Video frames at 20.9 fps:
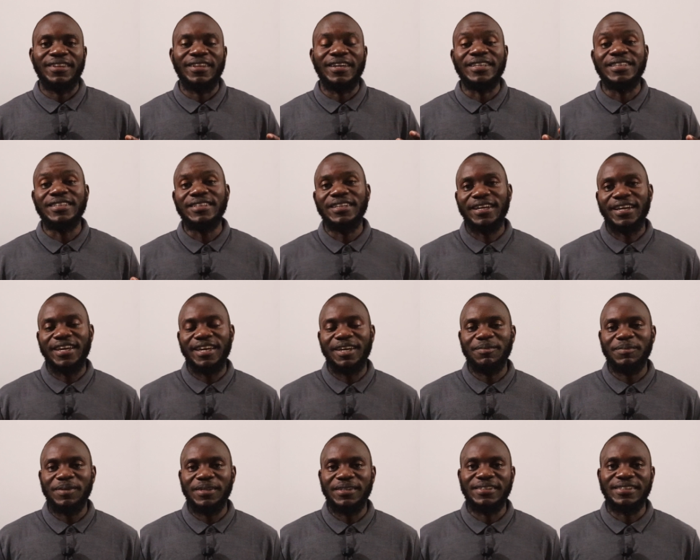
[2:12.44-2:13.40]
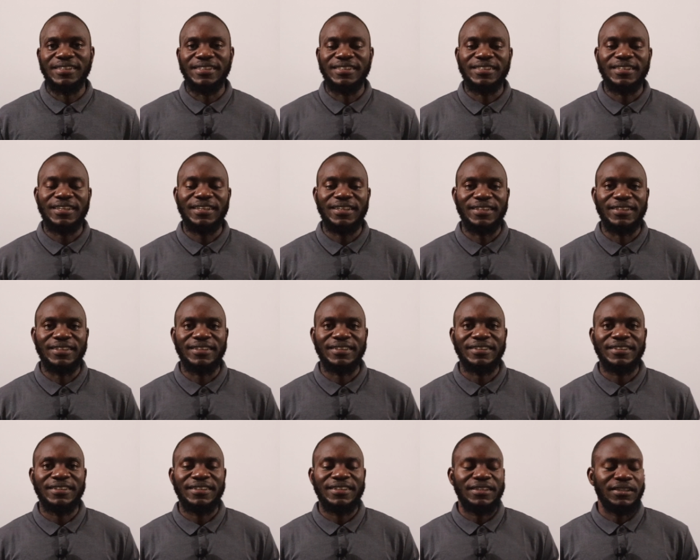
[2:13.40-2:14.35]
the idea came in that hey
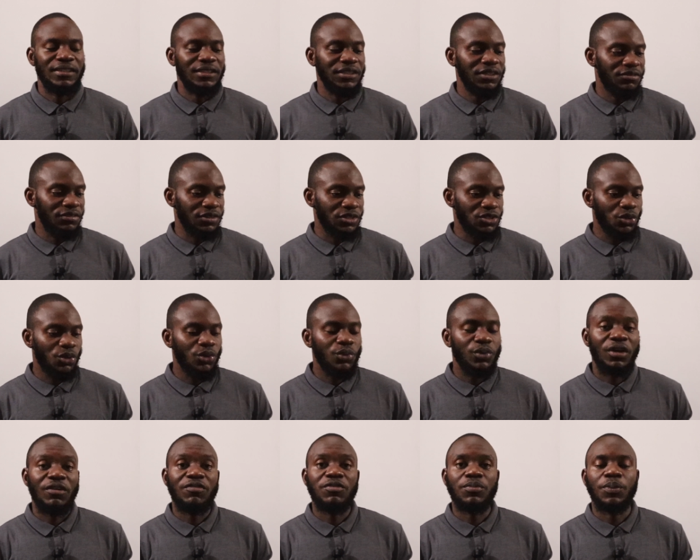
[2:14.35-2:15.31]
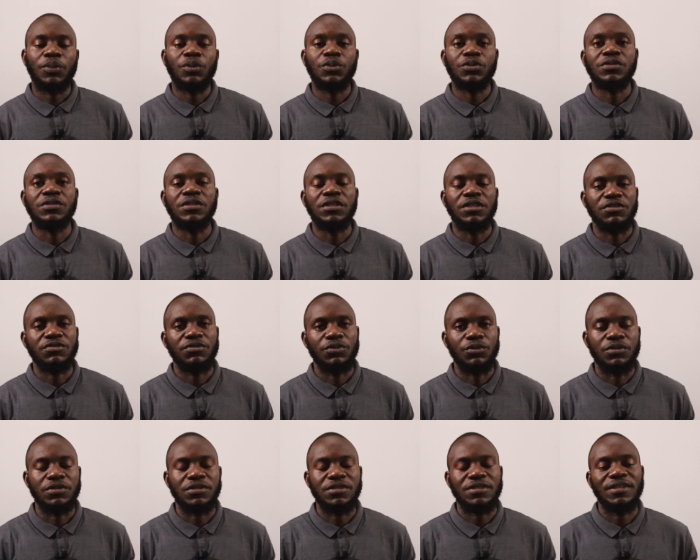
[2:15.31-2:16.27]
if at all we have to produce these
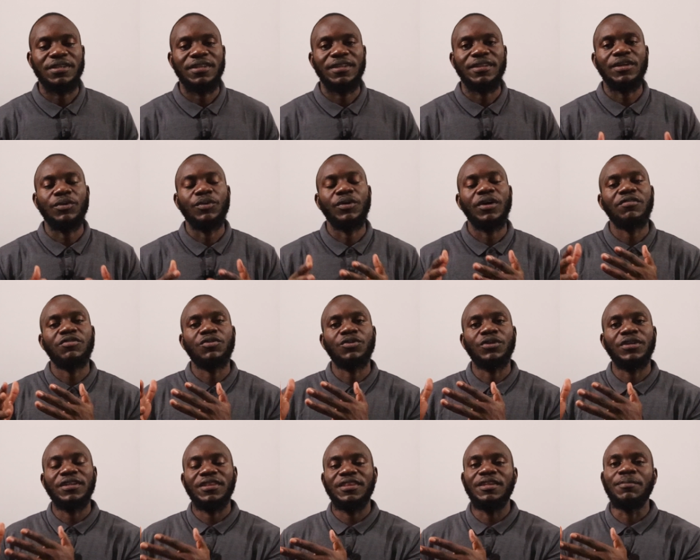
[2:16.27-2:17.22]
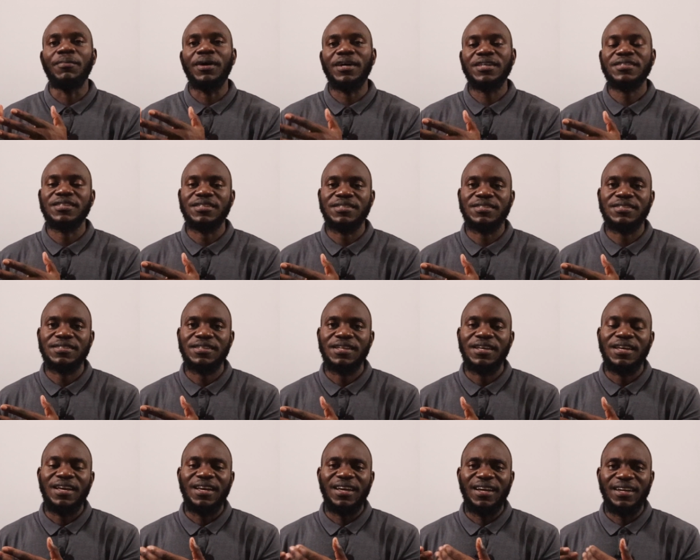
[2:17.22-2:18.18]
foods then we have to get the masses
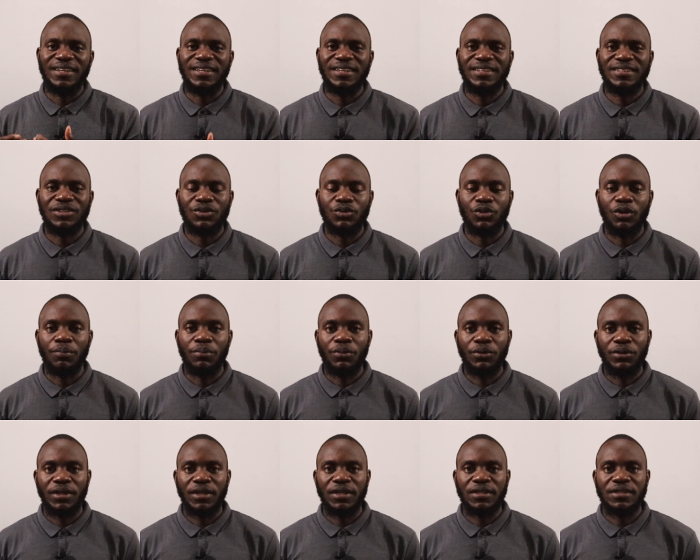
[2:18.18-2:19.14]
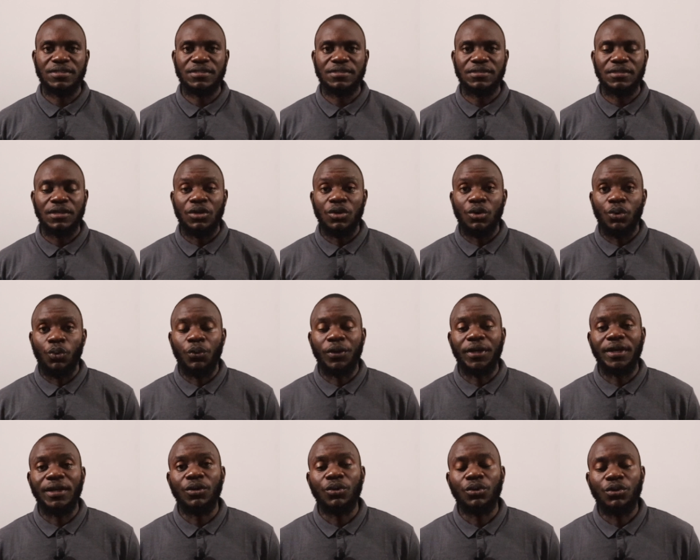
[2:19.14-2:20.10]
addicted to our products we
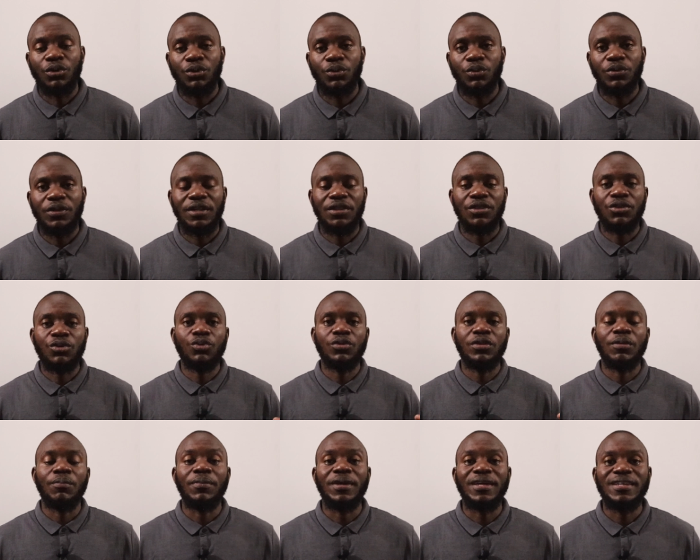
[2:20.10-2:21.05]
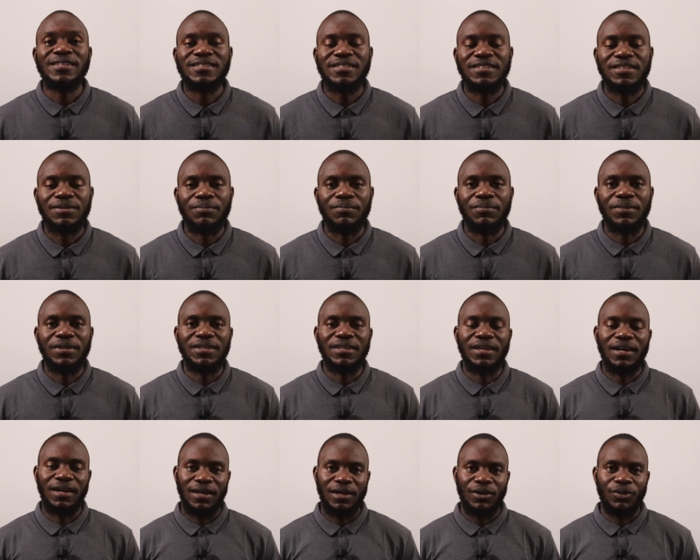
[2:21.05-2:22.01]
cannot do that through the mainstream
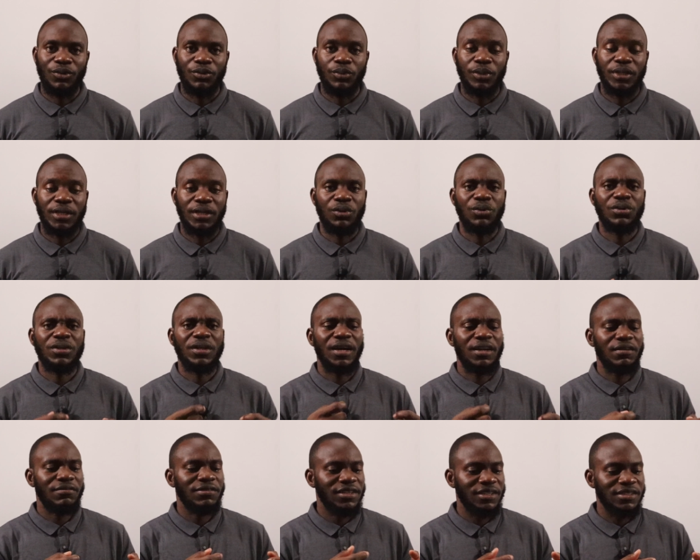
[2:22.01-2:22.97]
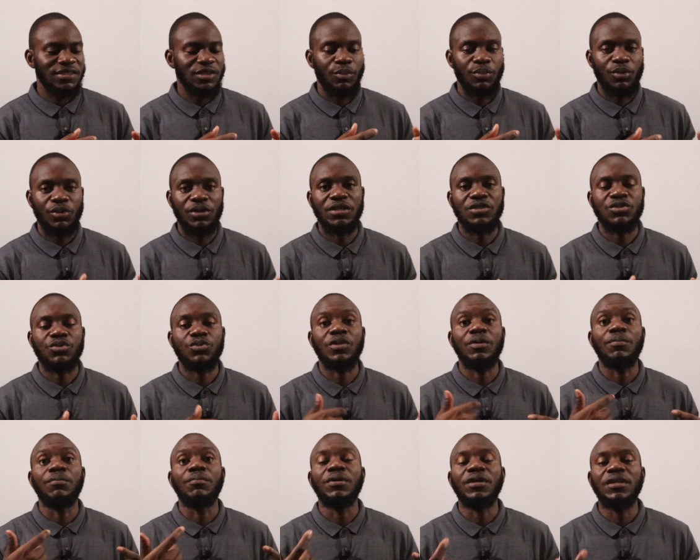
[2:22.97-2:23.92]
media alone. We cannot advertise our products through
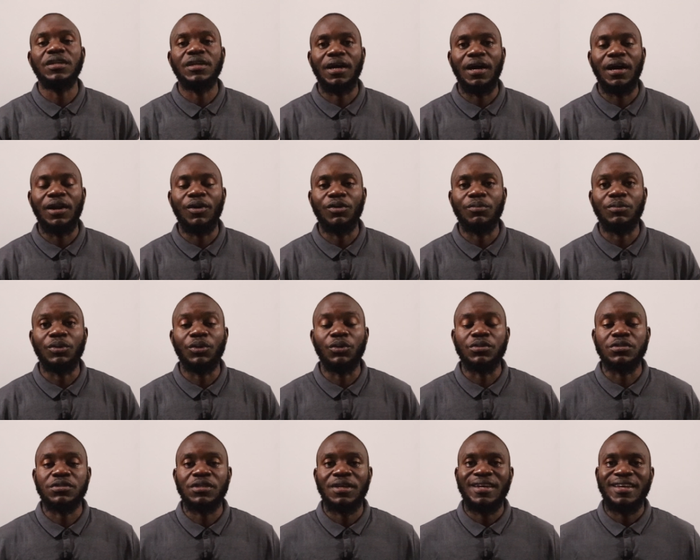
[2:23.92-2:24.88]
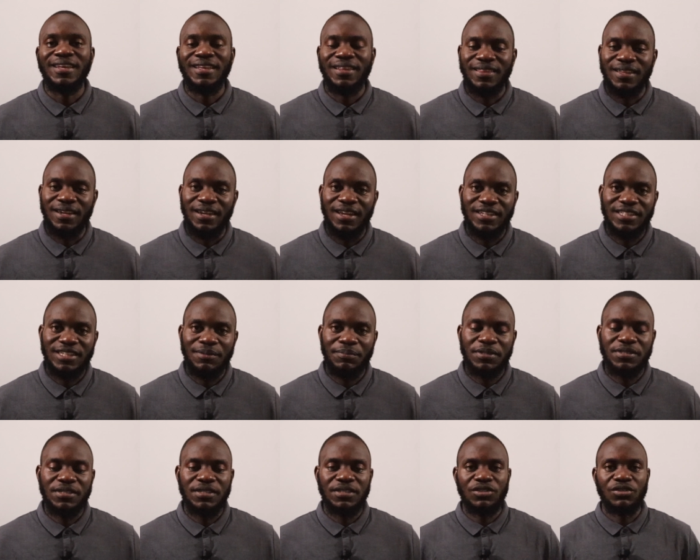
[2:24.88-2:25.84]
the media alone because the larger
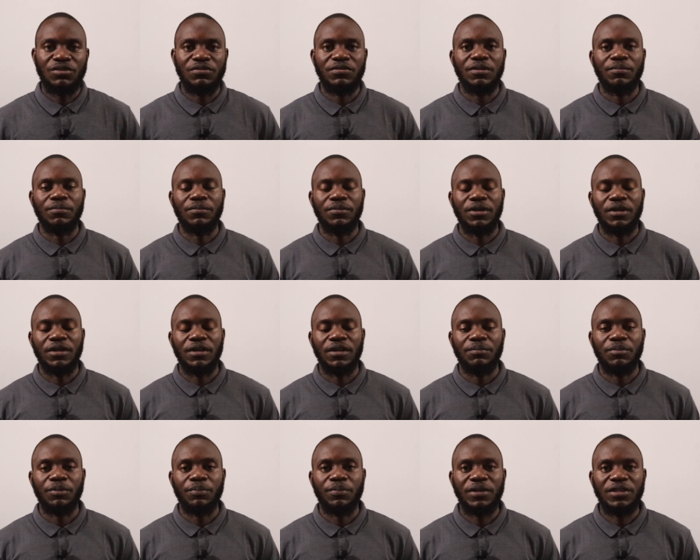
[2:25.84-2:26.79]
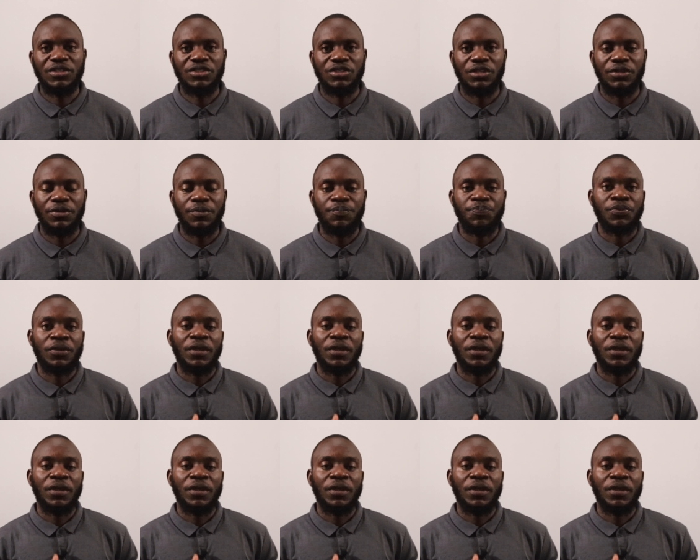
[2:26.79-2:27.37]
percentage of the uh, population